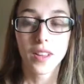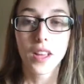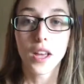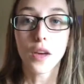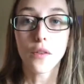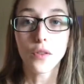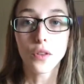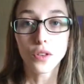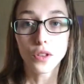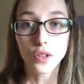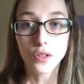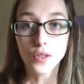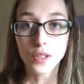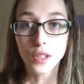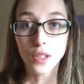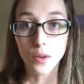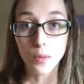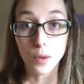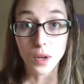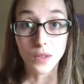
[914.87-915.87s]
If you're
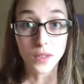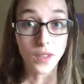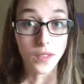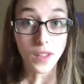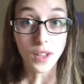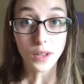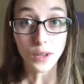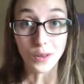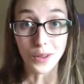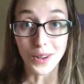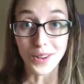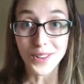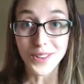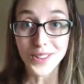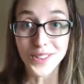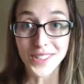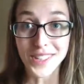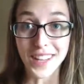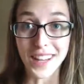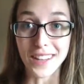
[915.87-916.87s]
using a word that they don't
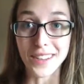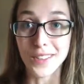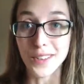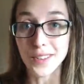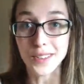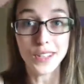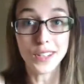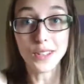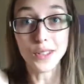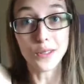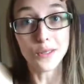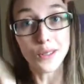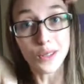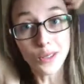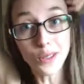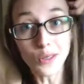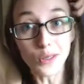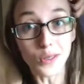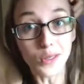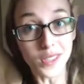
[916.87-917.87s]
understand or they don't
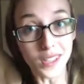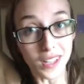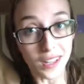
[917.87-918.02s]
use